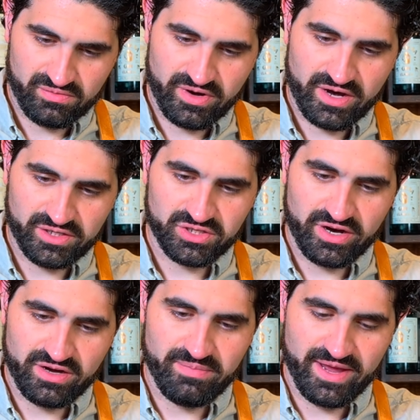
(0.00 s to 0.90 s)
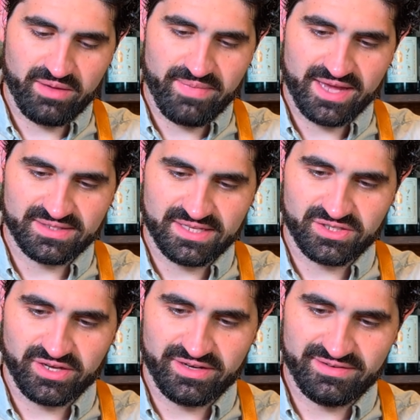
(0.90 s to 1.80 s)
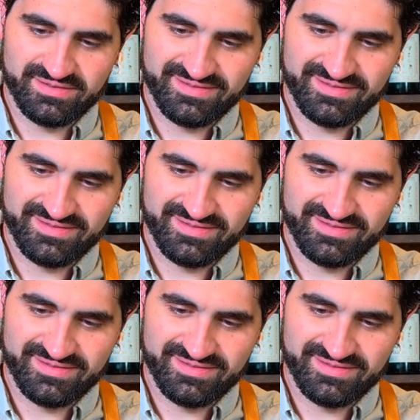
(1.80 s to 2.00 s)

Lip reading: We're already starting to make a mess. That's good.